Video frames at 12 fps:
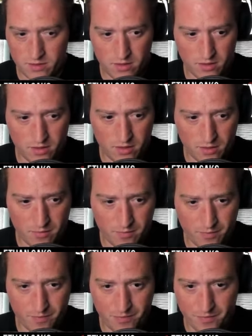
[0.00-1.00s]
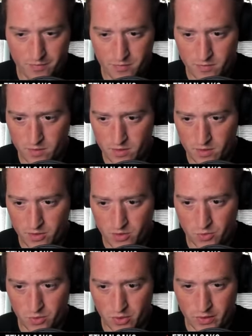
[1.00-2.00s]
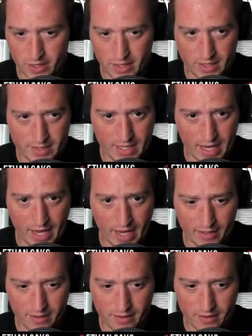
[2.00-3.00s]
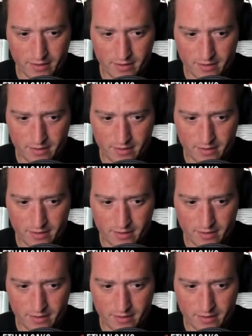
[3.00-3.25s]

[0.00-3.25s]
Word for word: Um, so we'll go ahead and attack.